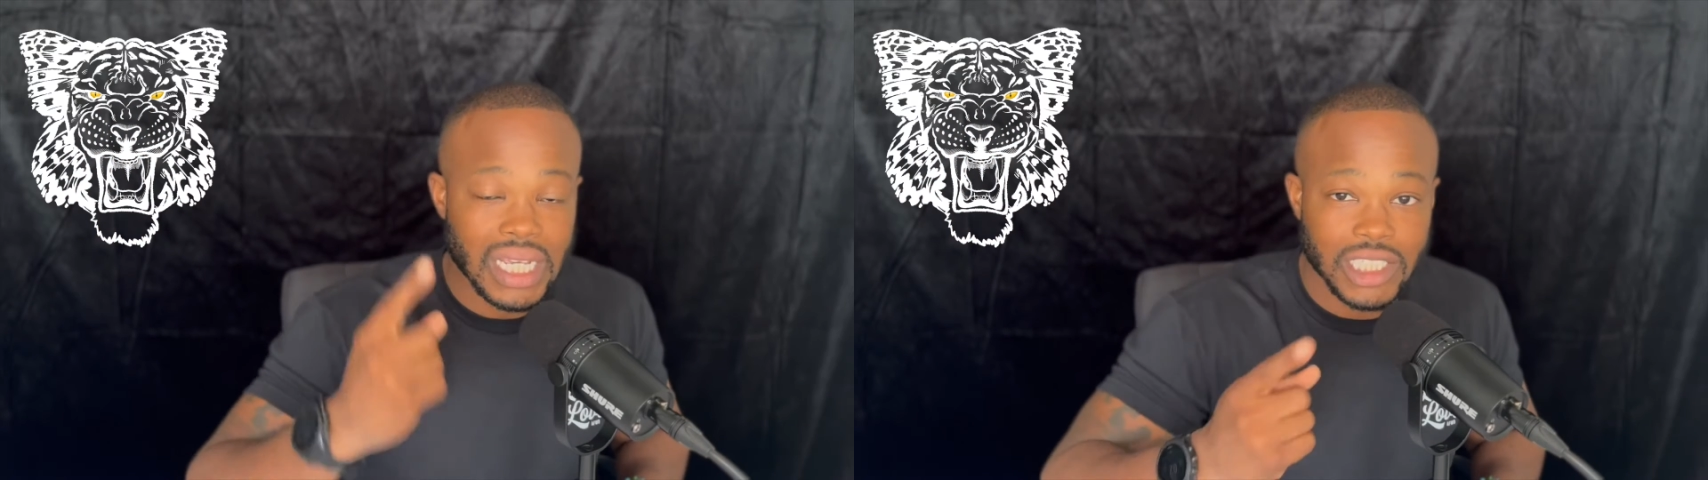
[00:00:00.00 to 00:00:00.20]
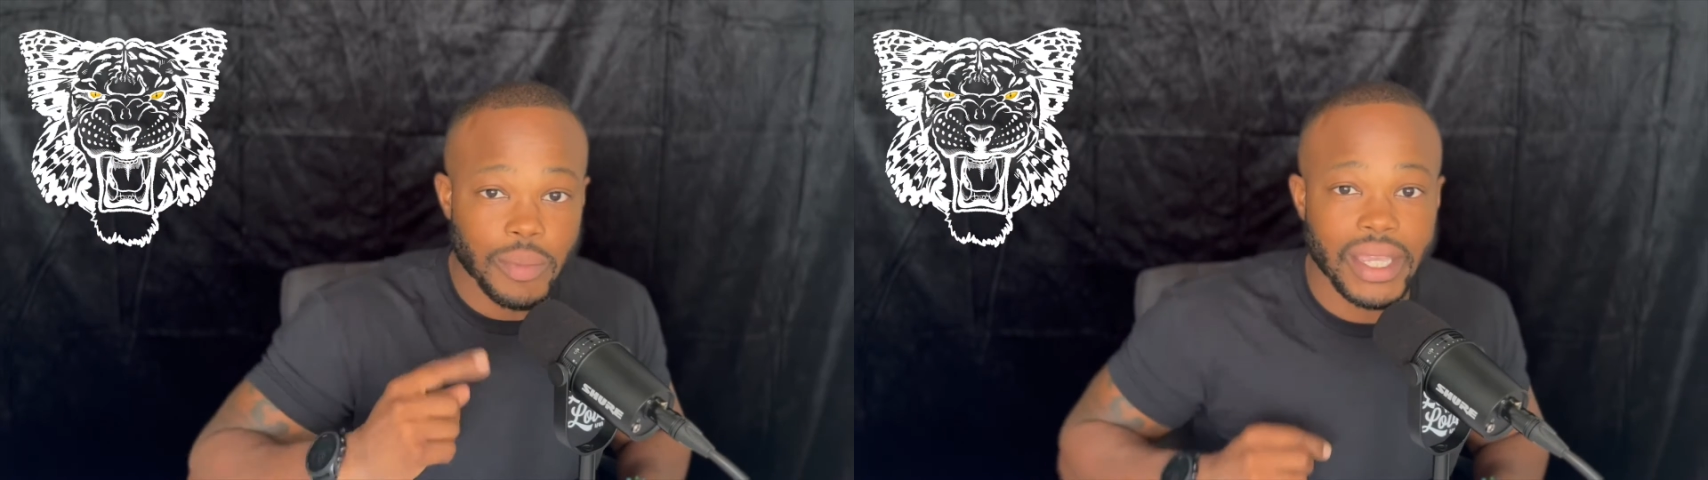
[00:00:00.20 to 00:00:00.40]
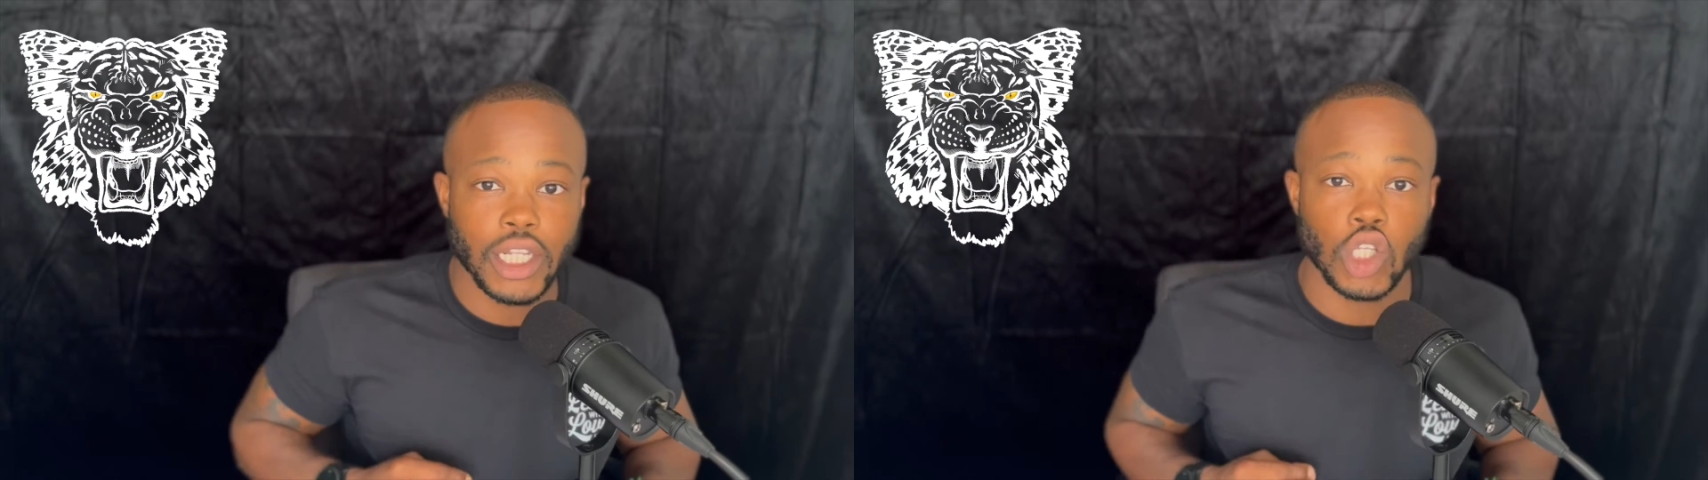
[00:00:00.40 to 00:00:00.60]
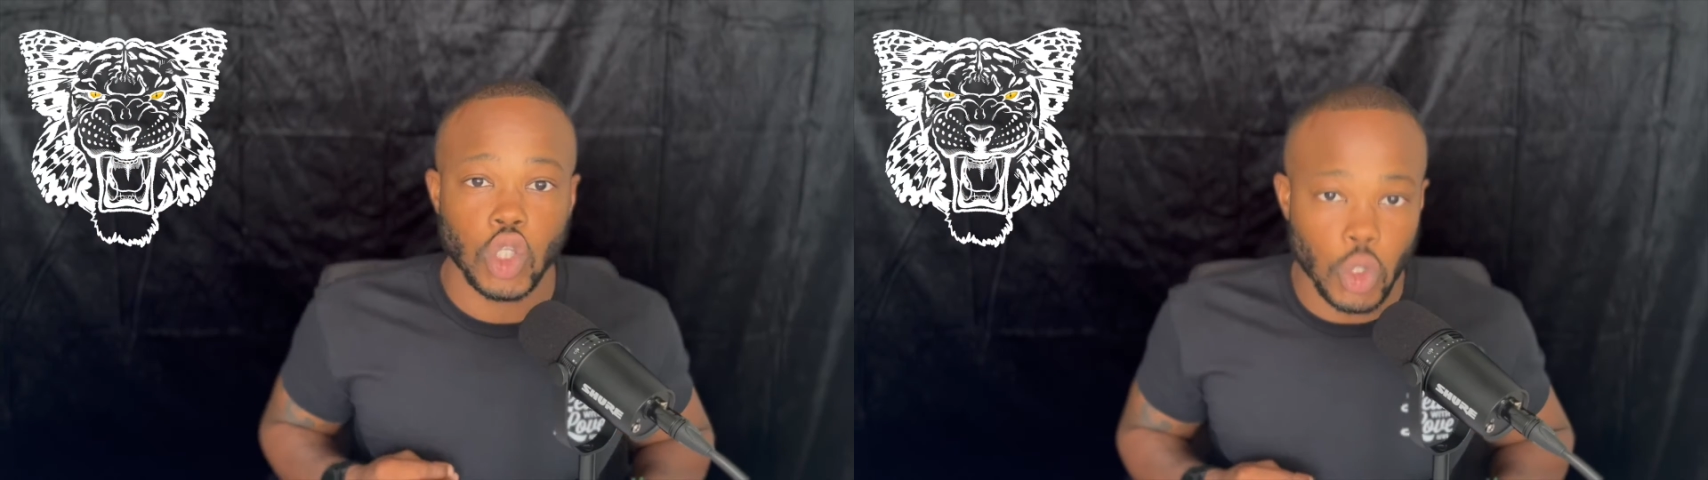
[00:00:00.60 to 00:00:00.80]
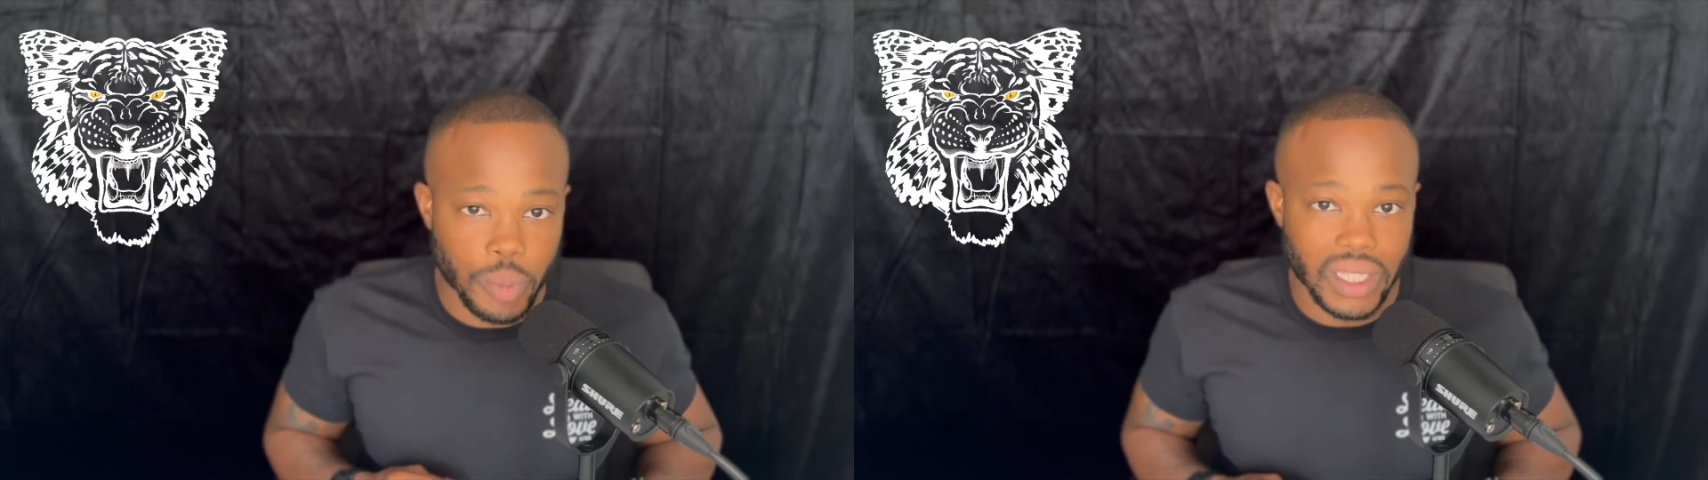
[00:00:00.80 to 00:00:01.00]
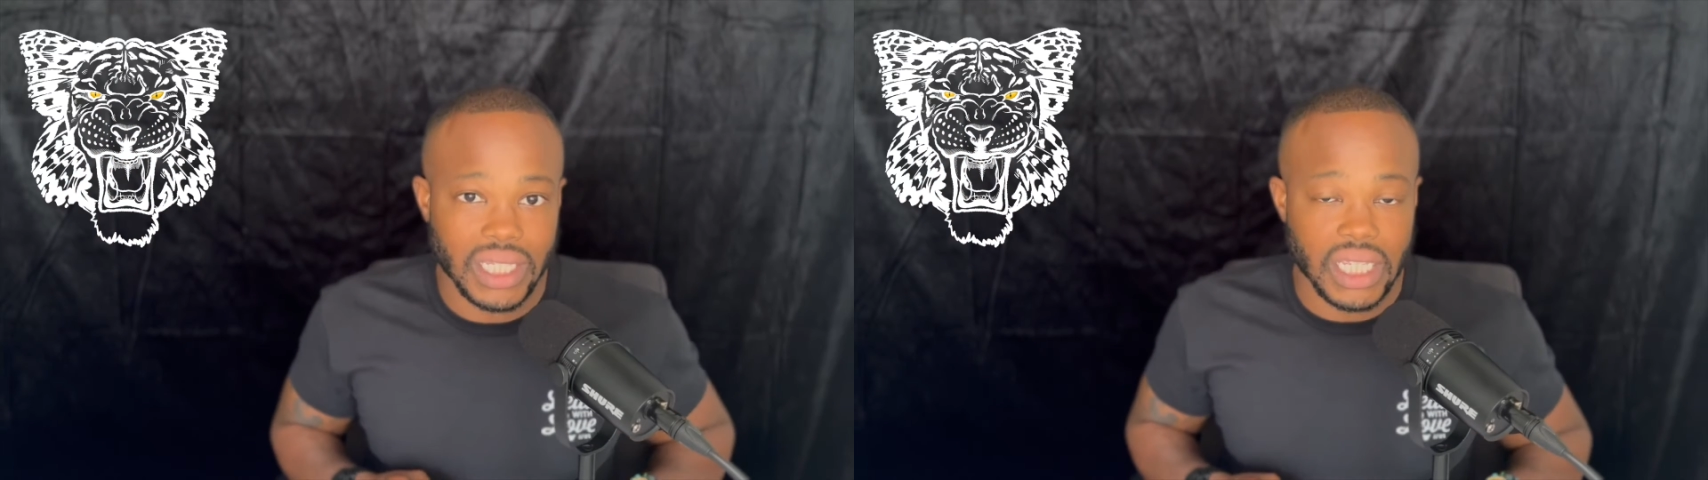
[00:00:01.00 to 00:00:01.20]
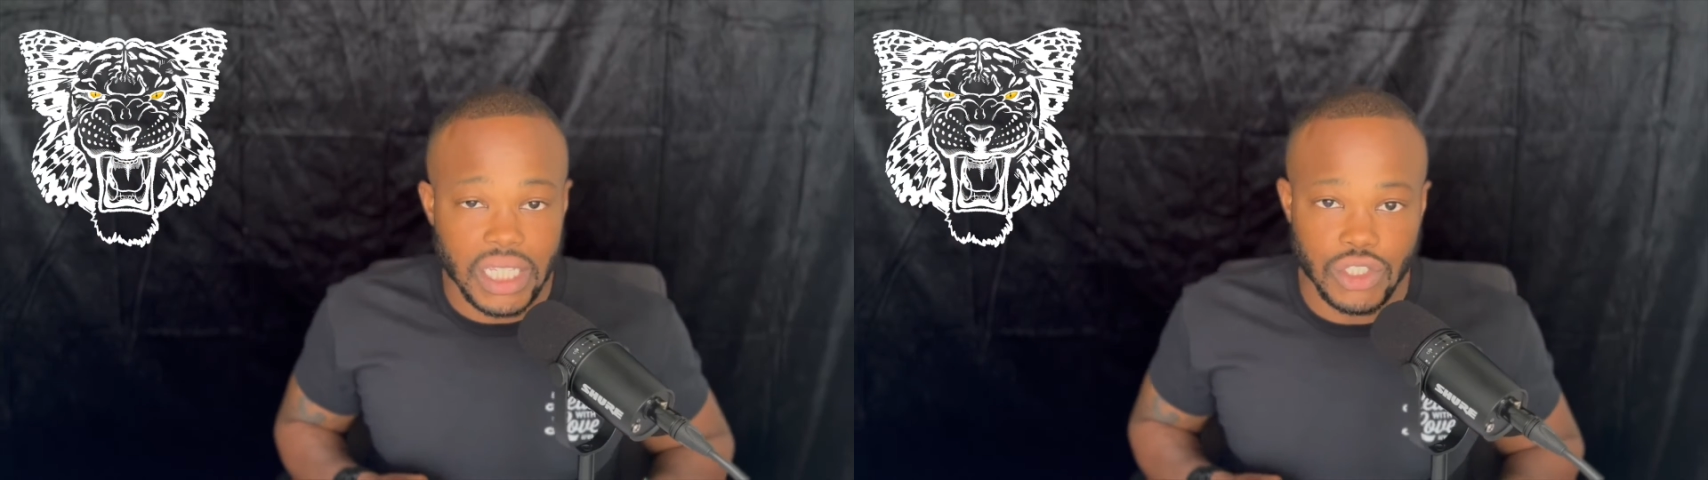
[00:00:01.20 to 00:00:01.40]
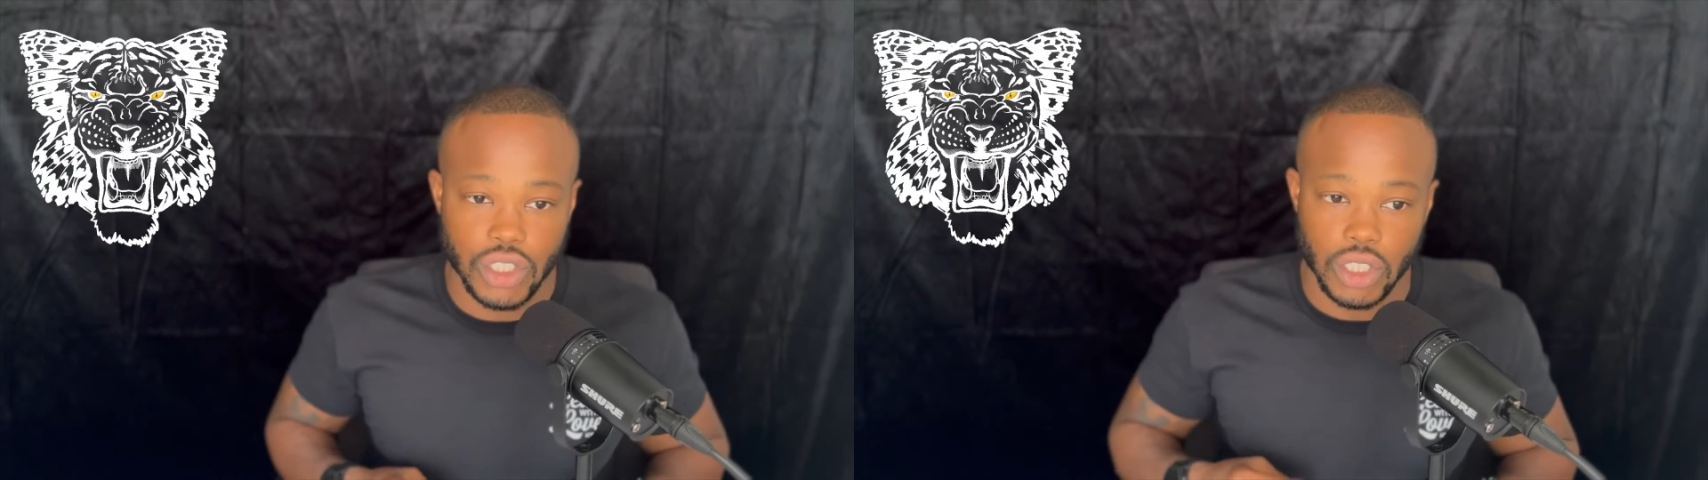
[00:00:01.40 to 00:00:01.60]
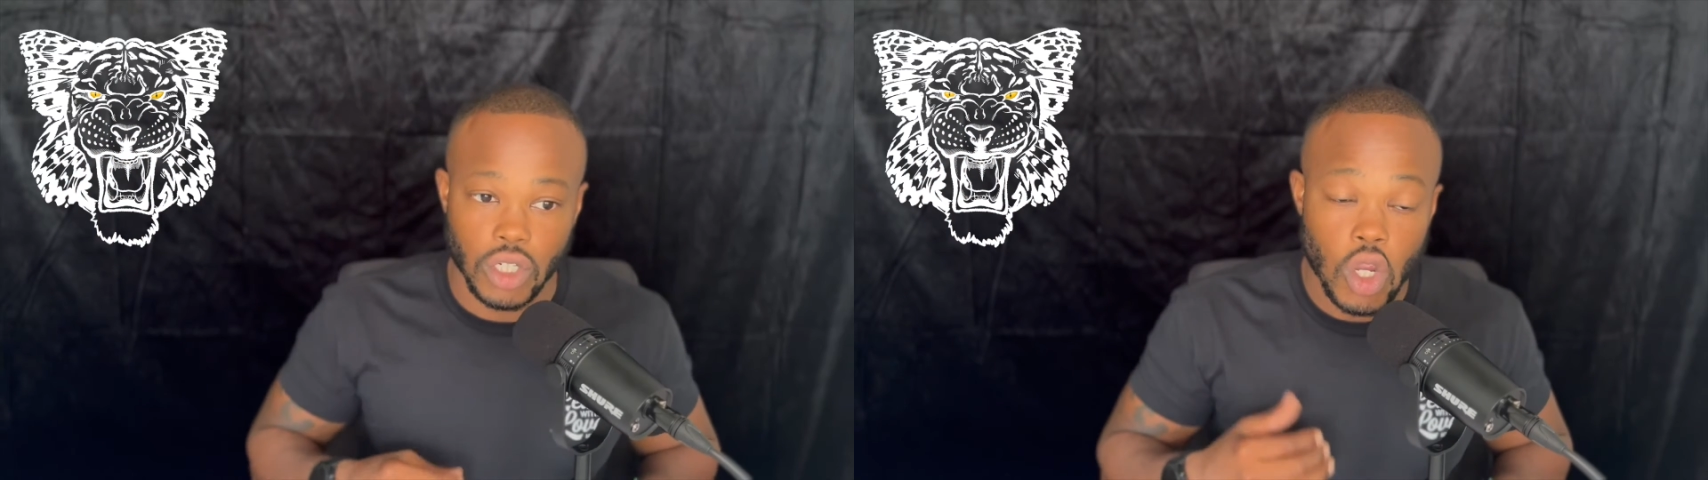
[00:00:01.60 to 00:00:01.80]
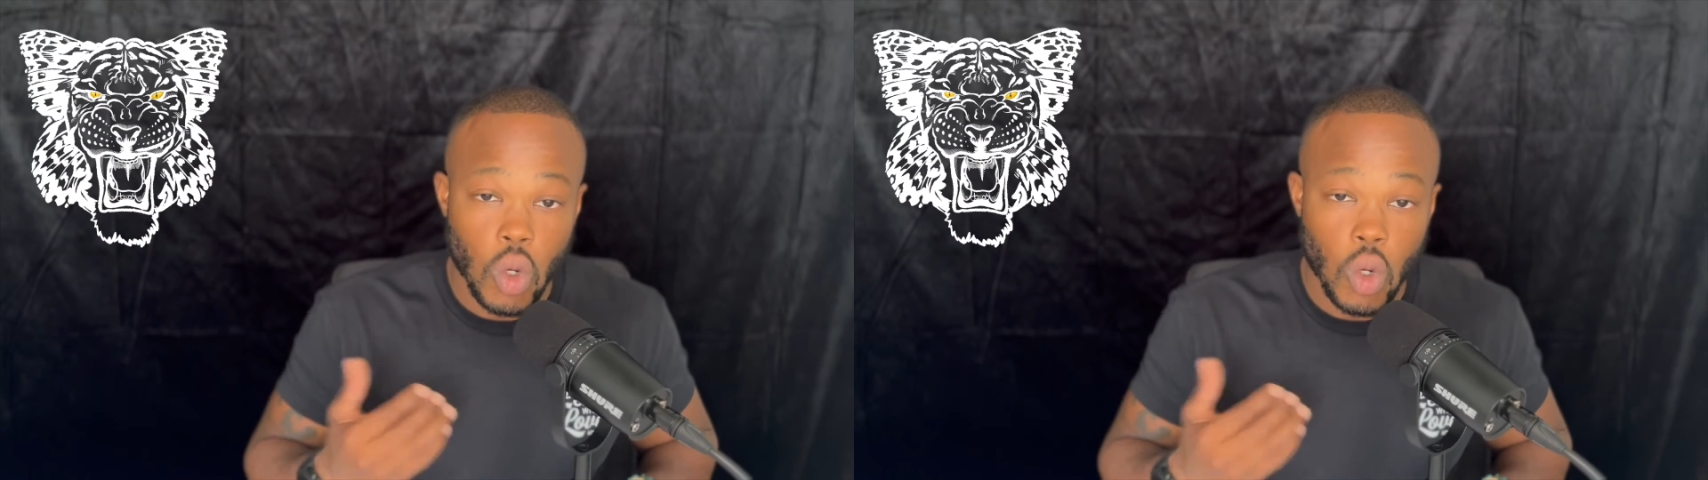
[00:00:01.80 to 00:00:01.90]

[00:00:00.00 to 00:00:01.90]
to make it a little bit easier.